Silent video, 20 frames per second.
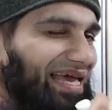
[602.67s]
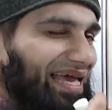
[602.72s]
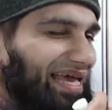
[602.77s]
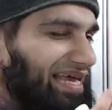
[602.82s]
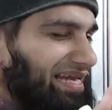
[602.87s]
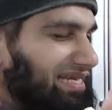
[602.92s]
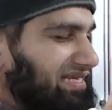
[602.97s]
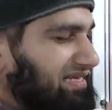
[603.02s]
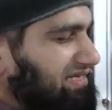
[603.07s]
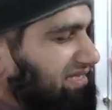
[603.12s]

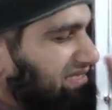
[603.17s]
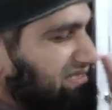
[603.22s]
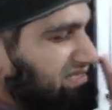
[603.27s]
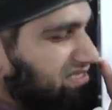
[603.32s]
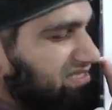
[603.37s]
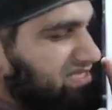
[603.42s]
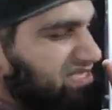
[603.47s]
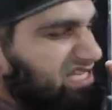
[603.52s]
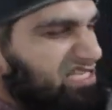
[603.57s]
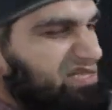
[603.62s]
it
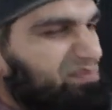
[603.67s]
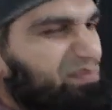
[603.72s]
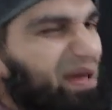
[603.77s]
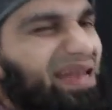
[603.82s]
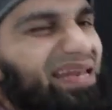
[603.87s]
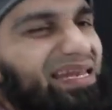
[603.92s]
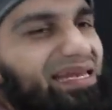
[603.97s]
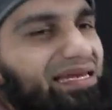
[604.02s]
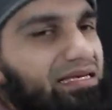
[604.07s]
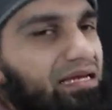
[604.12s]
is
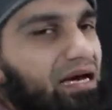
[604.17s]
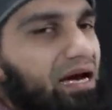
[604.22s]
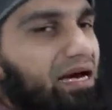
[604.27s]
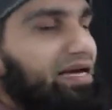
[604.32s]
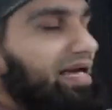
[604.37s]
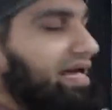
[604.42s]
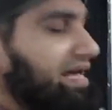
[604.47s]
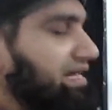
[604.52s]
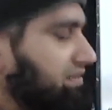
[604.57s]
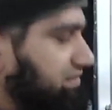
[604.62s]
suspended
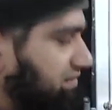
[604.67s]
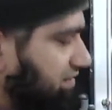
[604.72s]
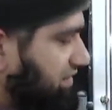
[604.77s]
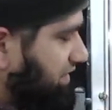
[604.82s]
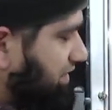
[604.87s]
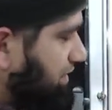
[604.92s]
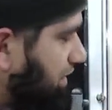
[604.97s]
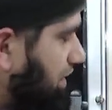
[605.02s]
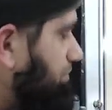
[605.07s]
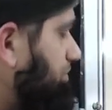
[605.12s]
against
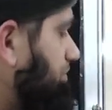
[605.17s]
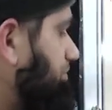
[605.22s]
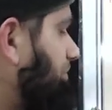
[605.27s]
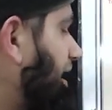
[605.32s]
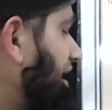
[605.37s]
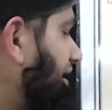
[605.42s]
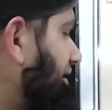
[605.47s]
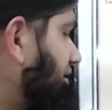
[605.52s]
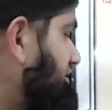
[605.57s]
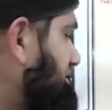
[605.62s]
the upper
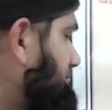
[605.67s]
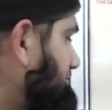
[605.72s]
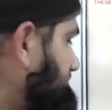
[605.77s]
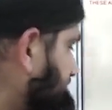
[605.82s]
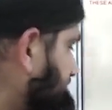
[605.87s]
palate.